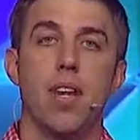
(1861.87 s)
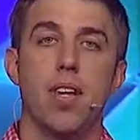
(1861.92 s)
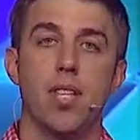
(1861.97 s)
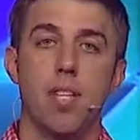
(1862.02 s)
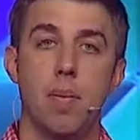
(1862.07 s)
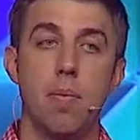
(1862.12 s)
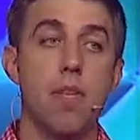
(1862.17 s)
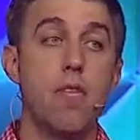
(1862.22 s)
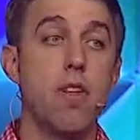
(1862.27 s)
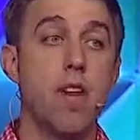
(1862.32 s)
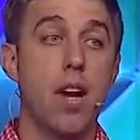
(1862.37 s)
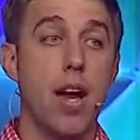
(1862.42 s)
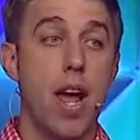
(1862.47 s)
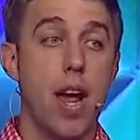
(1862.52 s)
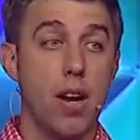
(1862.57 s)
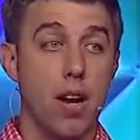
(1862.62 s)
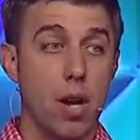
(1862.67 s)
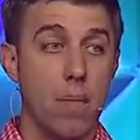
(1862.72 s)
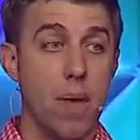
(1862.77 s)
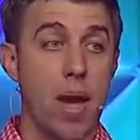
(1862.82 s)
Some of you
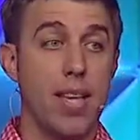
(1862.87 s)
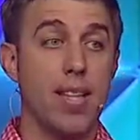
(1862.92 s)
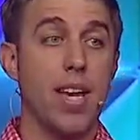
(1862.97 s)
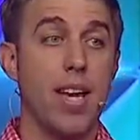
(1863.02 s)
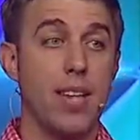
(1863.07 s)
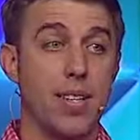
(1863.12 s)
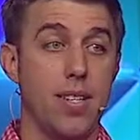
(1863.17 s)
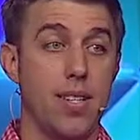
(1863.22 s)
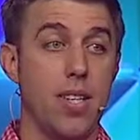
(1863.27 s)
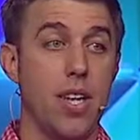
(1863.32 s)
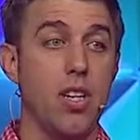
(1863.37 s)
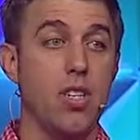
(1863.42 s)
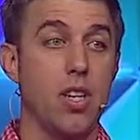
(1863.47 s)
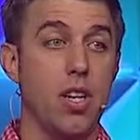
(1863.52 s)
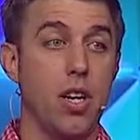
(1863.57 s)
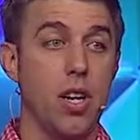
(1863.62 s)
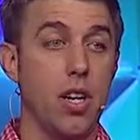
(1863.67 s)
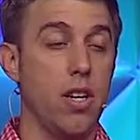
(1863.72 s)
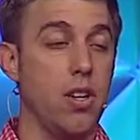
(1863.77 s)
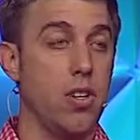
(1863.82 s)
today are going to make
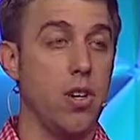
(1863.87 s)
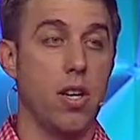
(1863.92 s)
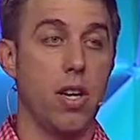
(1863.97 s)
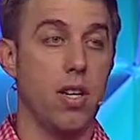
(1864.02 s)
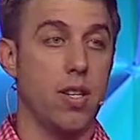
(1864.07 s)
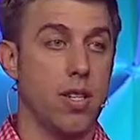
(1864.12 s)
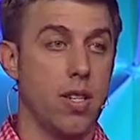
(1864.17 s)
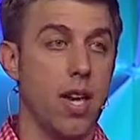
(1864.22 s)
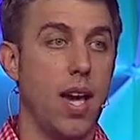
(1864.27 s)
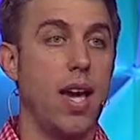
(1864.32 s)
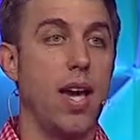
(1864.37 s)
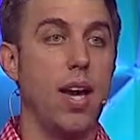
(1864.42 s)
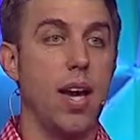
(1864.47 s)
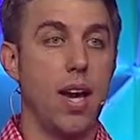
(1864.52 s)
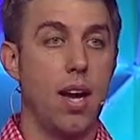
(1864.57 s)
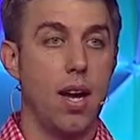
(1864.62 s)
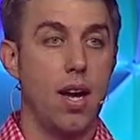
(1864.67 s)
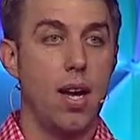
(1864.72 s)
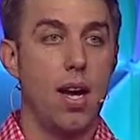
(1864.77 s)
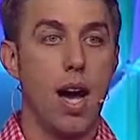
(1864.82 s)
decision and you're going to say,
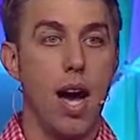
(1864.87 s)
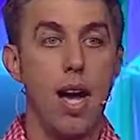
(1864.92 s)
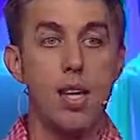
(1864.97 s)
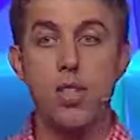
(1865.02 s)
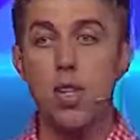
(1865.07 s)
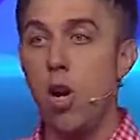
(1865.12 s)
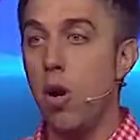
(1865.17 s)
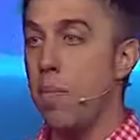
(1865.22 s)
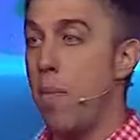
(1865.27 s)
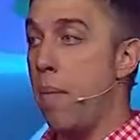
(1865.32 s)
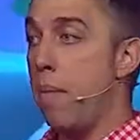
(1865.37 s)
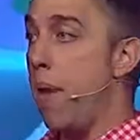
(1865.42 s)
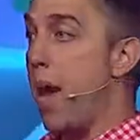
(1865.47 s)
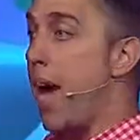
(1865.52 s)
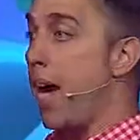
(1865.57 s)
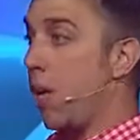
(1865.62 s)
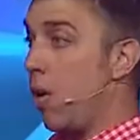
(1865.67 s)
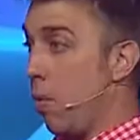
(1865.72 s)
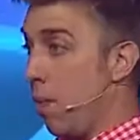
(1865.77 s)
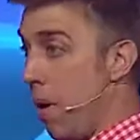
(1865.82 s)
I turn my
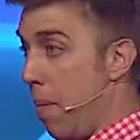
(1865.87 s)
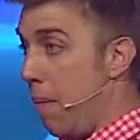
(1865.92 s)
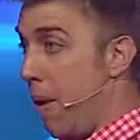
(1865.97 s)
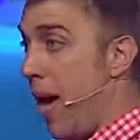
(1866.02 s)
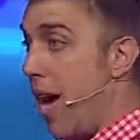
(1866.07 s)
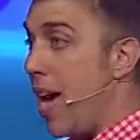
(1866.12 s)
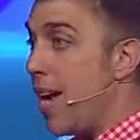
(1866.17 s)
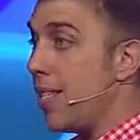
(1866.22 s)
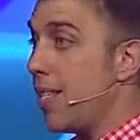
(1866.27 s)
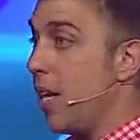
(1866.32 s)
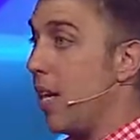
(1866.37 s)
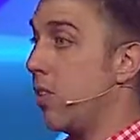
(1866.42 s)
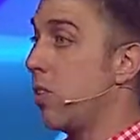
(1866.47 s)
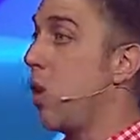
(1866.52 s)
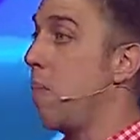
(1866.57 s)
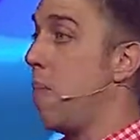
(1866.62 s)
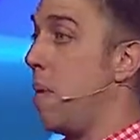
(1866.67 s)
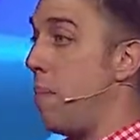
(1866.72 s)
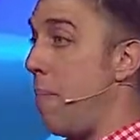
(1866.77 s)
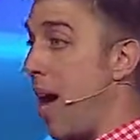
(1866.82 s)
back on my past, I
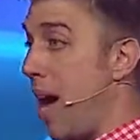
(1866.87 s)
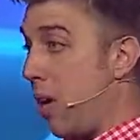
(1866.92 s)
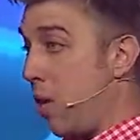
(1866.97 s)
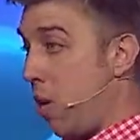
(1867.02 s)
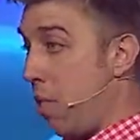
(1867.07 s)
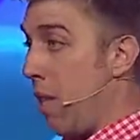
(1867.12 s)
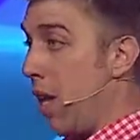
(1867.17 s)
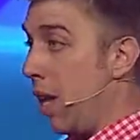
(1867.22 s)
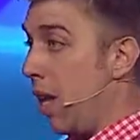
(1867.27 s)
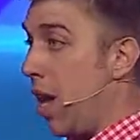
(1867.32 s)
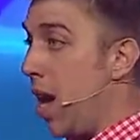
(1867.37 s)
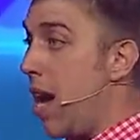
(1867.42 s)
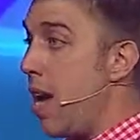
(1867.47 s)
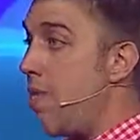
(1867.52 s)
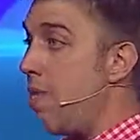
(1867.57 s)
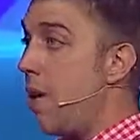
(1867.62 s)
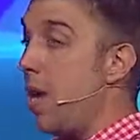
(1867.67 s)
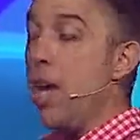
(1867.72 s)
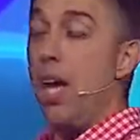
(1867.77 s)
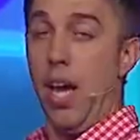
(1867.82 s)
turn my back on my
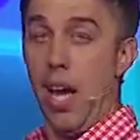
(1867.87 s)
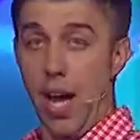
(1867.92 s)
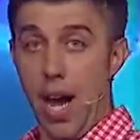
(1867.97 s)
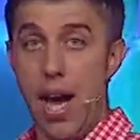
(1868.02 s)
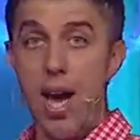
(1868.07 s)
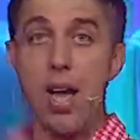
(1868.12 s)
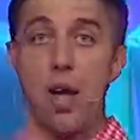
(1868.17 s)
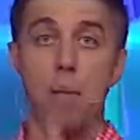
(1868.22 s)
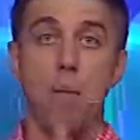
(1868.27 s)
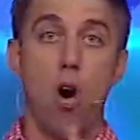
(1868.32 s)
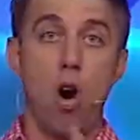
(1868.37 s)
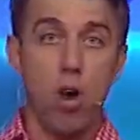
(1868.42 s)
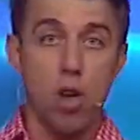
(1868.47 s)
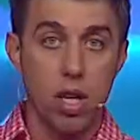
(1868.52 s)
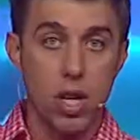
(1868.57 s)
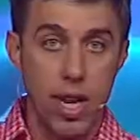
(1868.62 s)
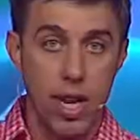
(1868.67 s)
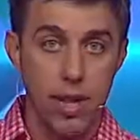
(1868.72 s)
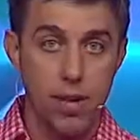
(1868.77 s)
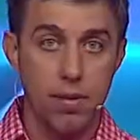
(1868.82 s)
life, and I am
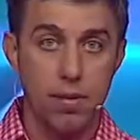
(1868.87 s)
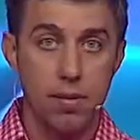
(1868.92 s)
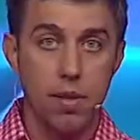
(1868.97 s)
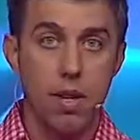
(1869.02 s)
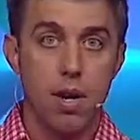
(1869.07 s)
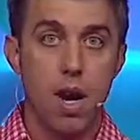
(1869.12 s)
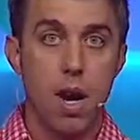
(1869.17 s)
all in.